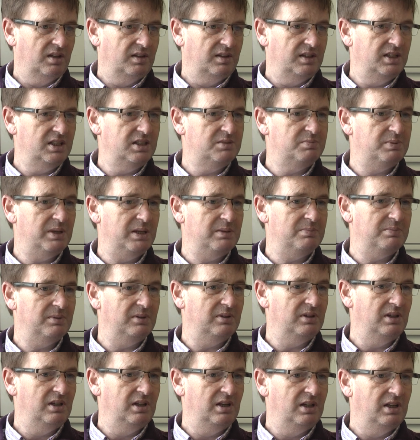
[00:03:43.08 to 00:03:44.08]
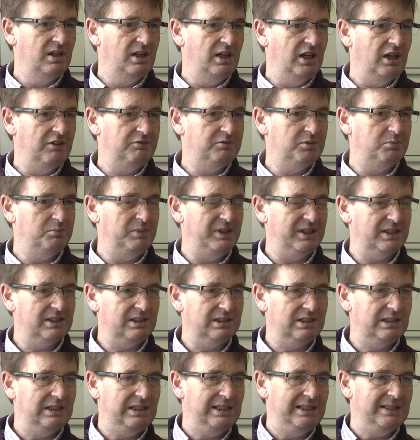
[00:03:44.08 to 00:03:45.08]
These people have been
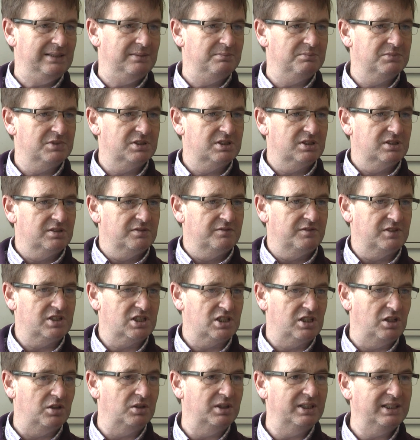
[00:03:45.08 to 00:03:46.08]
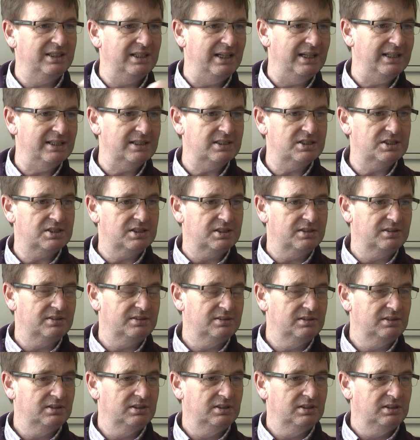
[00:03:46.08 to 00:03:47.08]
making claims for slurry tanks
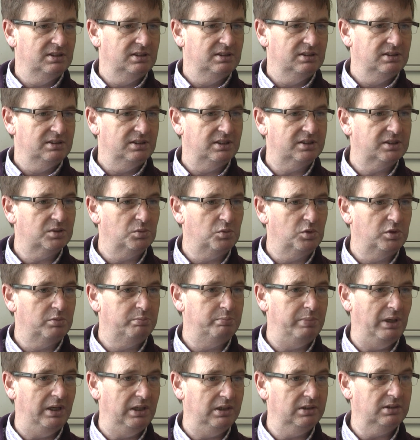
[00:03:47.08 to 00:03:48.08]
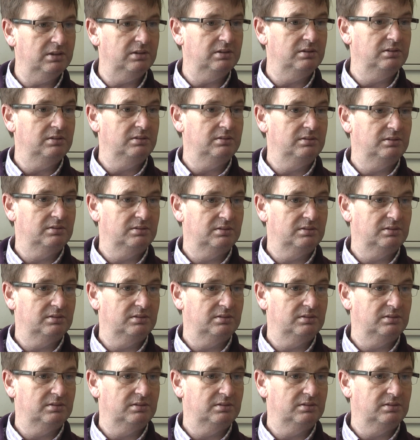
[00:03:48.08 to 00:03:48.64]
that they weren't building.